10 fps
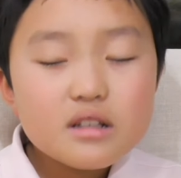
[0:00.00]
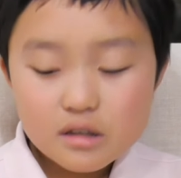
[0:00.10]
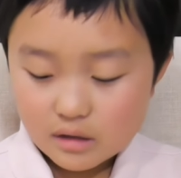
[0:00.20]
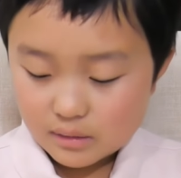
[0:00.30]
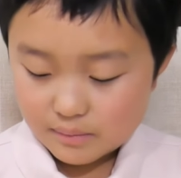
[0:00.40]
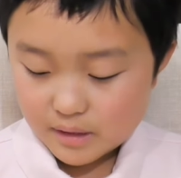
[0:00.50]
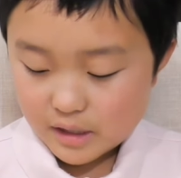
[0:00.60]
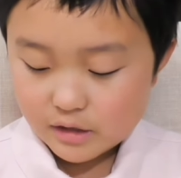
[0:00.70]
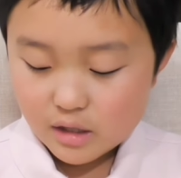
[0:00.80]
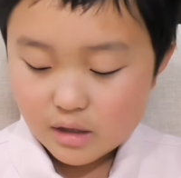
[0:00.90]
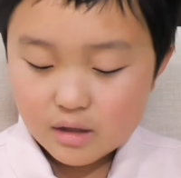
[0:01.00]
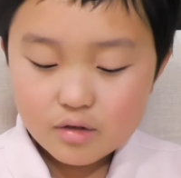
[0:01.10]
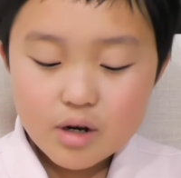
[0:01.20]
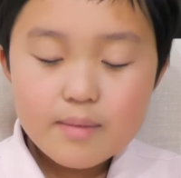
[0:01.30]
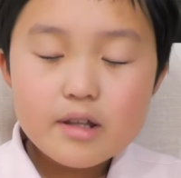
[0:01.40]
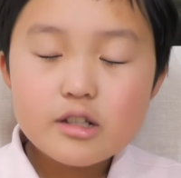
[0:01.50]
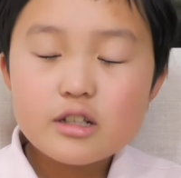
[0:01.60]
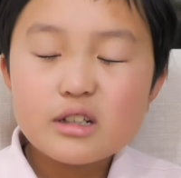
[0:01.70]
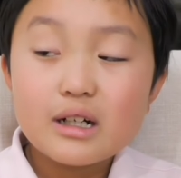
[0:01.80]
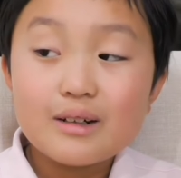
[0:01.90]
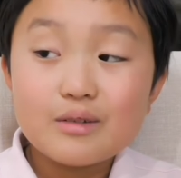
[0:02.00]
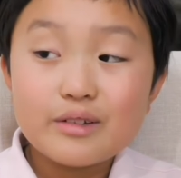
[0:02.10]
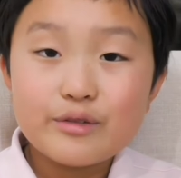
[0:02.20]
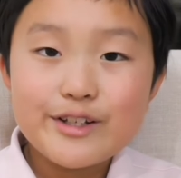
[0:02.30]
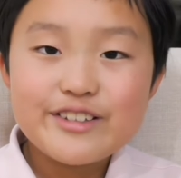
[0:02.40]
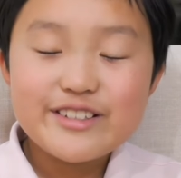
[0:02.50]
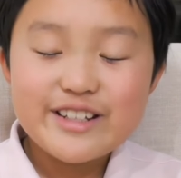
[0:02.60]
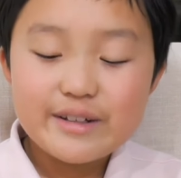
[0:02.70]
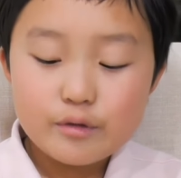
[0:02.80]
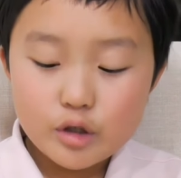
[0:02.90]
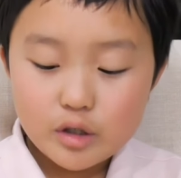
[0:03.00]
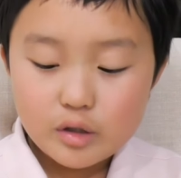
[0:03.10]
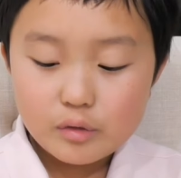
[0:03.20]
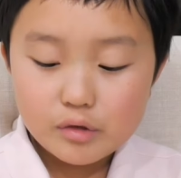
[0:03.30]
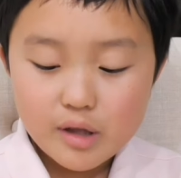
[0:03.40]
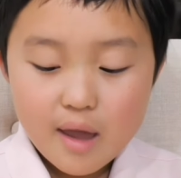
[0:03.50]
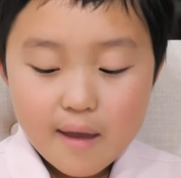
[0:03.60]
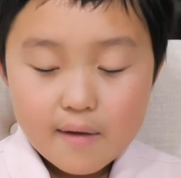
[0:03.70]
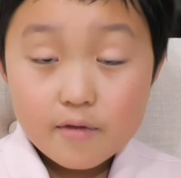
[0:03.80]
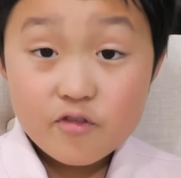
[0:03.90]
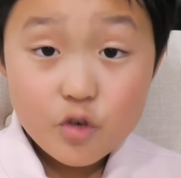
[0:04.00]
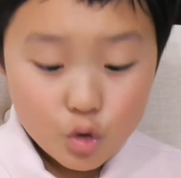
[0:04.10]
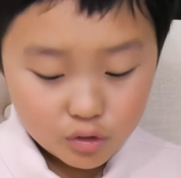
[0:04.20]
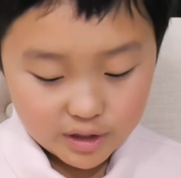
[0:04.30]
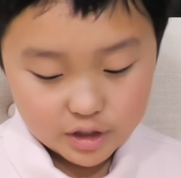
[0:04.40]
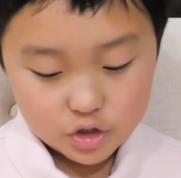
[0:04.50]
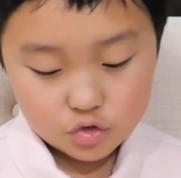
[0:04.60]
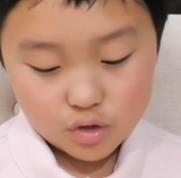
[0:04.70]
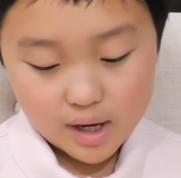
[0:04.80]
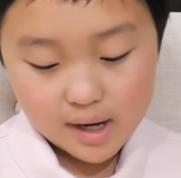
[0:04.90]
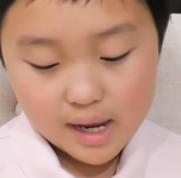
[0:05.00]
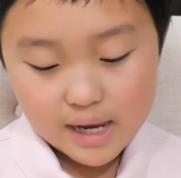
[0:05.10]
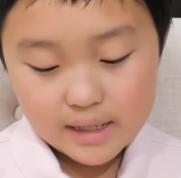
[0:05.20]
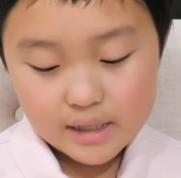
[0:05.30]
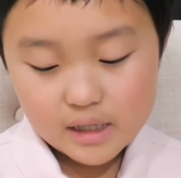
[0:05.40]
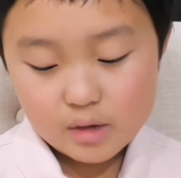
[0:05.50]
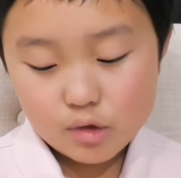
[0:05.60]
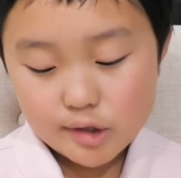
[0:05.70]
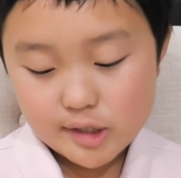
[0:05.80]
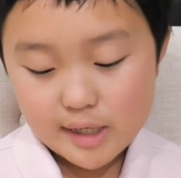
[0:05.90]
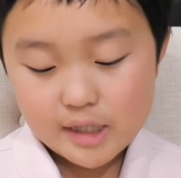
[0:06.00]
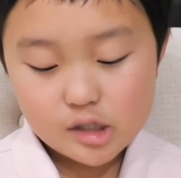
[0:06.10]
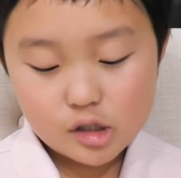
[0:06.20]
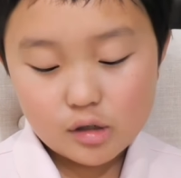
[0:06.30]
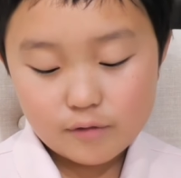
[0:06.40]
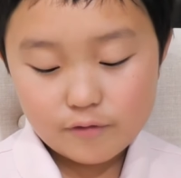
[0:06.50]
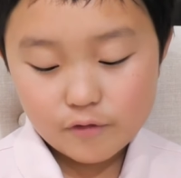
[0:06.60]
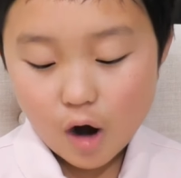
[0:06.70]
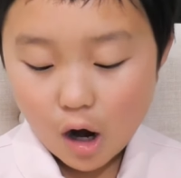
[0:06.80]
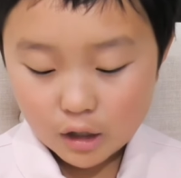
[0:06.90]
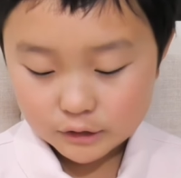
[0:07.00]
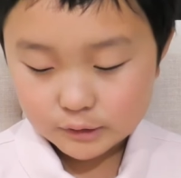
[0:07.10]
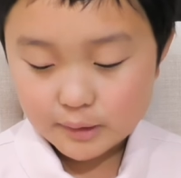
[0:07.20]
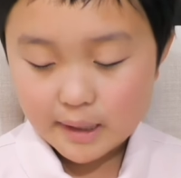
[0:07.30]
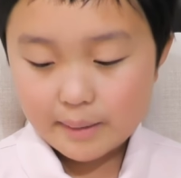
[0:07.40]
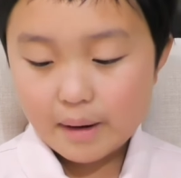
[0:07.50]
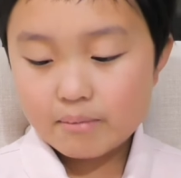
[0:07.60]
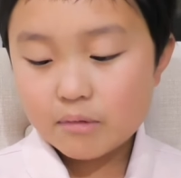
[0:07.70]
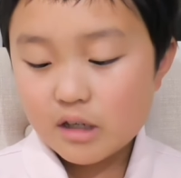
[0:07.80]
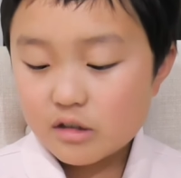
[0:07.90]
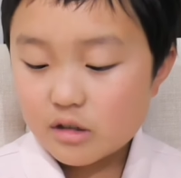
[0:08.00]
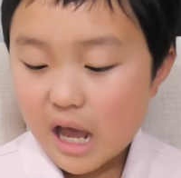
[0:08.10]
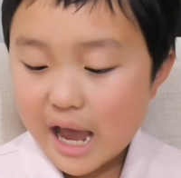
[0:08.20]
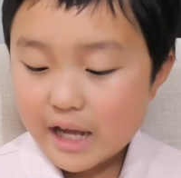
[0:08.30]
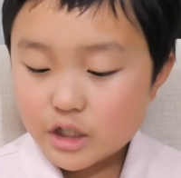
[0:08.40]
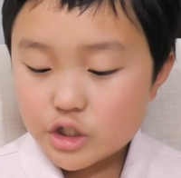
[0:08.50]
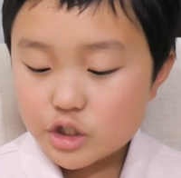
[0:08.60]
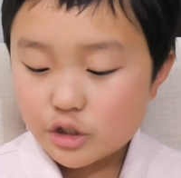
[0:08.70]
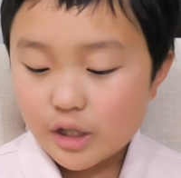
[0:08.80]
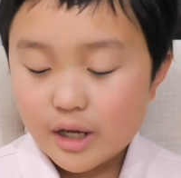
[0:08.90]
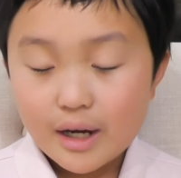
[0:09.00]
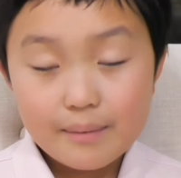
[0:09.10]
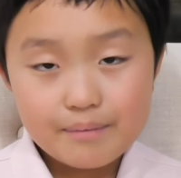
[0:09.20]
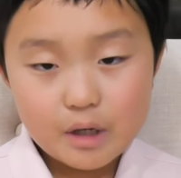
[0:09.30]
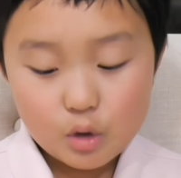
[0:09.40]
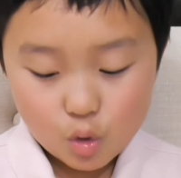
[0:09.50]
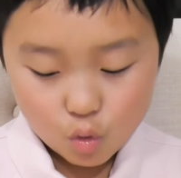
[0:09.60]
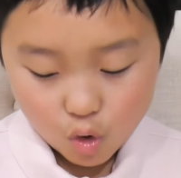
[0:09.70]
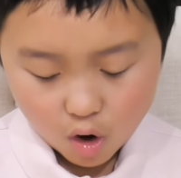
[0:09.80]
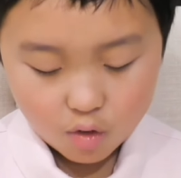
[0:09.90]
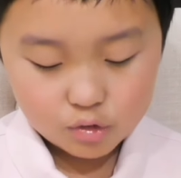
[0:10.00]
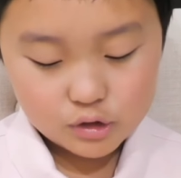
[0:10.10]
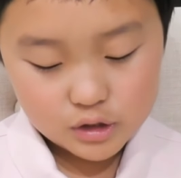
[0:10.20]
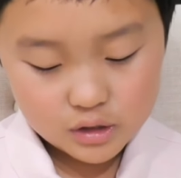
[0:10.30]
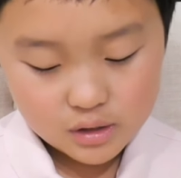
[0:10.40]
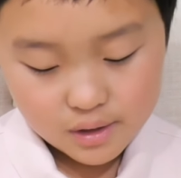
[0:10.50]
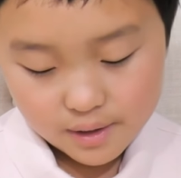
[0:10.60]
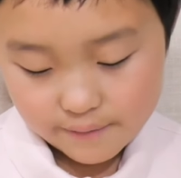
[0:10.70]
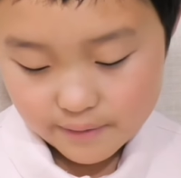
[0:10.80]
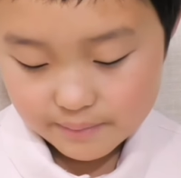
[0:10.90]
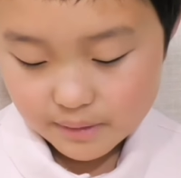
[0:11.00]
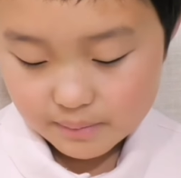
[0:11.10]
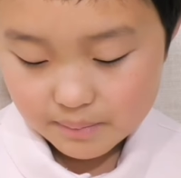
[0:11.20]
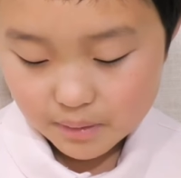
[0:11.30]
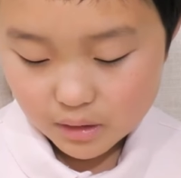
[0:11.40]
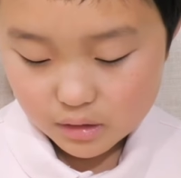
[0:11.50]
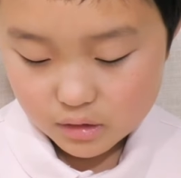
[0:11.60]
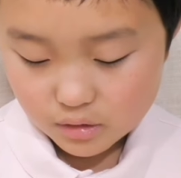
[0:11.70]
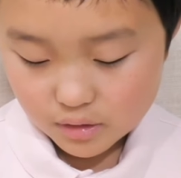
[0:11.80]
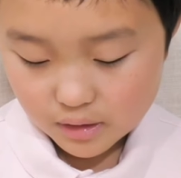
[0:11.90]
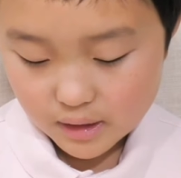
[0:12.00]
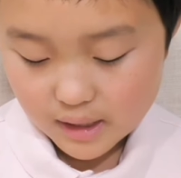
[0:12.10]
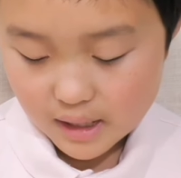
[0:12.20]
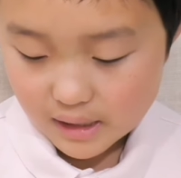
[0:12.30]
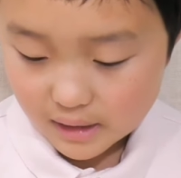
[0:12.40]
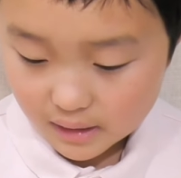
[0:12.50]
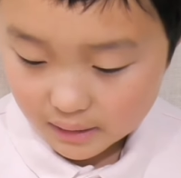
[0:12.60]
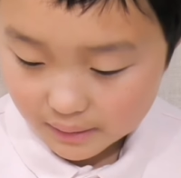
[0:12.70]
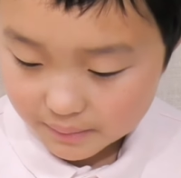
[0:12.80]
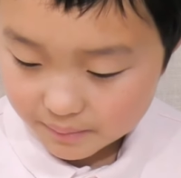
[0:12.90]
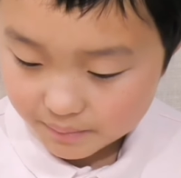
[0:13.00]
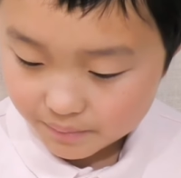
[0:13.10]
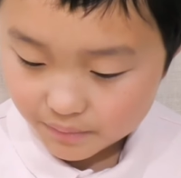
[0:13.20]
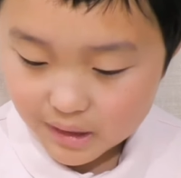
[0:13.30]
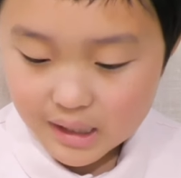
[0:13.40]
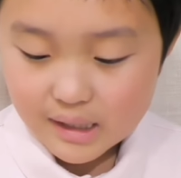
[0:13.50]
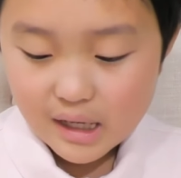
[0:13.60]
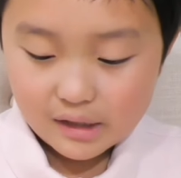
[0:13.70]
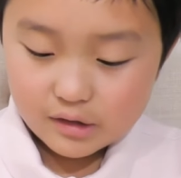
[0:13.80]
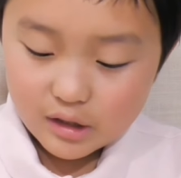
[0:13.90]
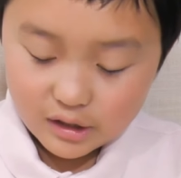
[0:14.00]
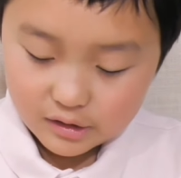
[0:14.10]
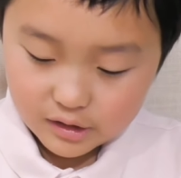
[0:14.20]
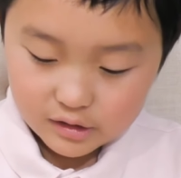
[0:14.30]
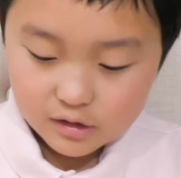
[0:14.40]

um, he said, Crane Man said, uh, the reason he was, it was foolish, right? And it was that he saw a fox, right? And I'm, um, this is actually um, a quote from the book, okay? Um, yes, it is this.